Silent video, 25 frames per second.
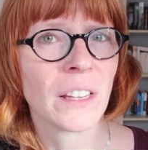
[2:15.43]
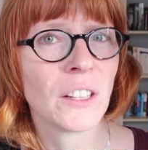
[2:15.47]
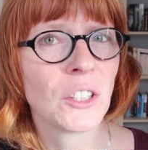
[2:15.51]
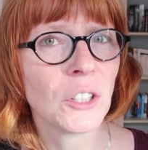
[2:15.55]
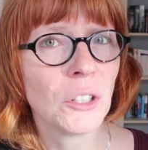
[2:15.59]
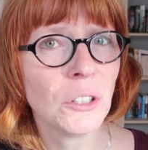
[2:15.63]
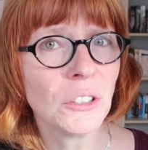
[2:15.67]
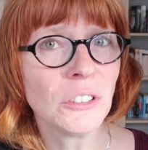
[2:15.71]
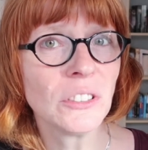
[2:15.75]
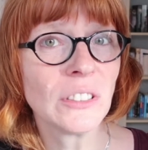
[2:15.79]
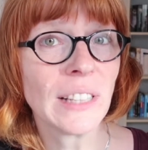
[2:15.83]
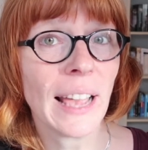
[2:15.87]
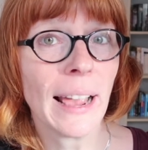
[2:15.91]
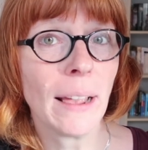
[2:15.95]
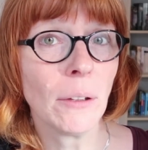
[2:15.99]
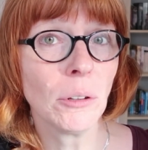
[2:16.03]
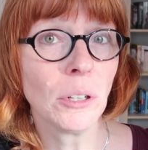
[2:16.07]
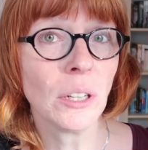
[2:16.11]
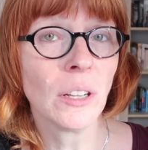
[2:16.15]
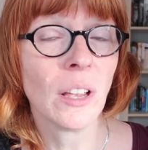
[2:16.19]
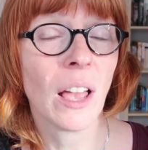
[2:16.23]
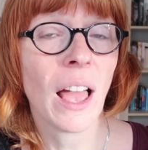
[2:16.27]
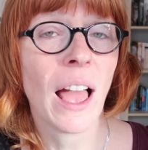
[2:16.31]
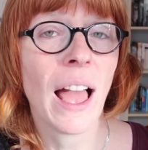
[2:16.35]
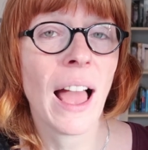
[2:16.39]
Turns
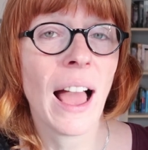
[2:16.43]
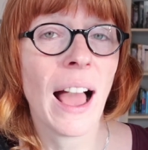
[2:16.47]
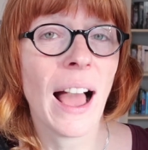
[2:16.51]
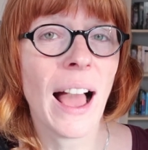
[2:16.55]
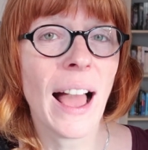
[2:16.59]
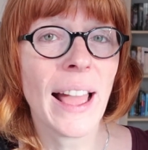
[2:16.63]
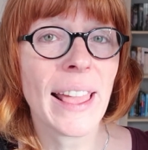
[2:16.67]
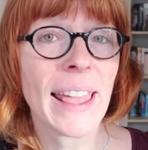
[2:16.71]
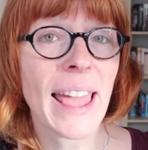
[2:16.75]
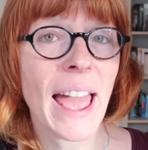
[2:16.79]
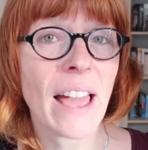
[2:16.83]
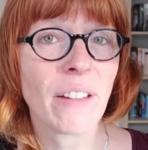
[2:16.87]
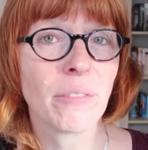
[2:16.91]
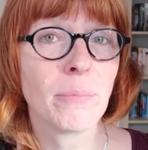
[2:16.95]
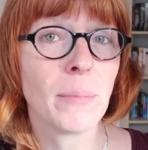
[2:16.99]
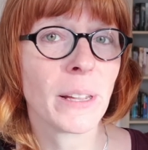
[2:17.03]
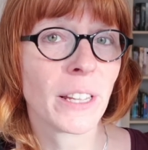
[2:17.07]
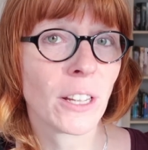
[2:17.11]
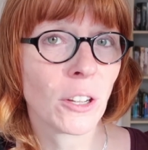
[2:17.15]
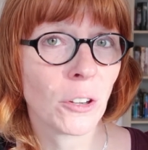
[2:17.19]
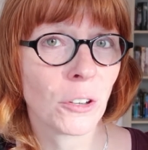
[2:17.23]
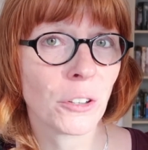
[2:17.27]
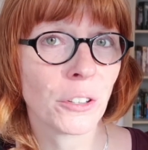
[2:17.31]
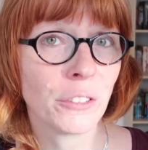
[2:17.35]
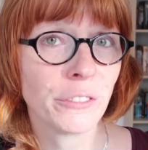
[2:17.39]
out I have
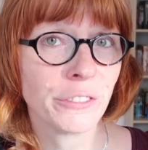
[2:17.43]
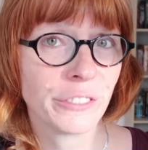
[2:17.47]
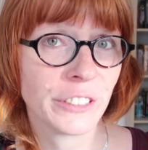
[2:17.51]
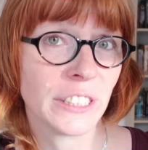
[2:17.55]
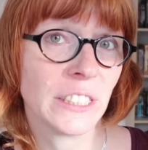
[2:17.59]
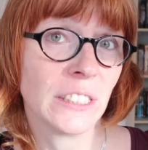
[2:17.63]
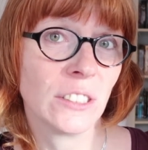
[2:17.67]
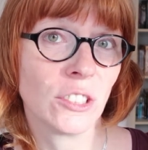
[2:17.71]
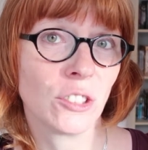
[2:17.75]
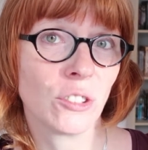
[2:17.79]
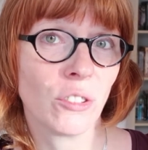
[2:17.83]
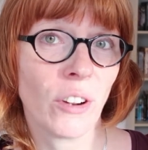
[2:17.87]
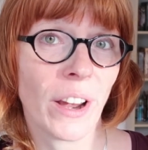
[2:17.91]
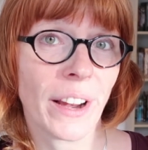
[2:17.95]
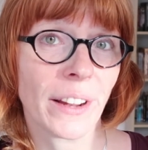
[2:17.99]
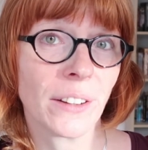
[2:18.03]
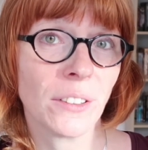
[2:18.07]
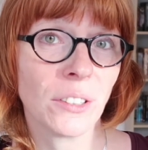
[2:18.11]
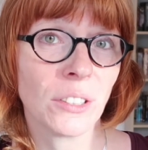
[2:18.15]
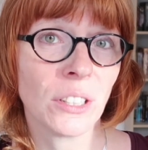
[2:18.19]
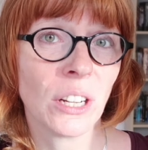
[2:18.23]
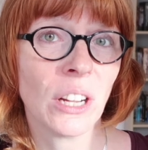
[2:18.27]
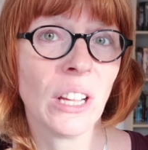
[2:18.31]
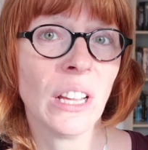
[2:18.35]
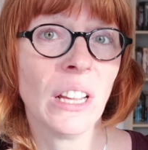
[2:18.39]
my current fitness
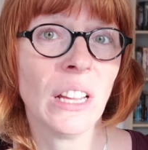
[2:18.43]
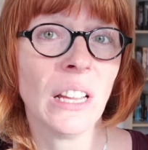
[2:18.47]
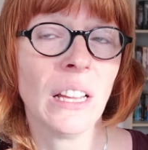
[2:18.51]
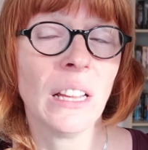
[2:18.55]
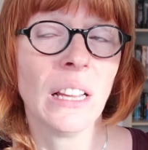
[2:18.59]
tracker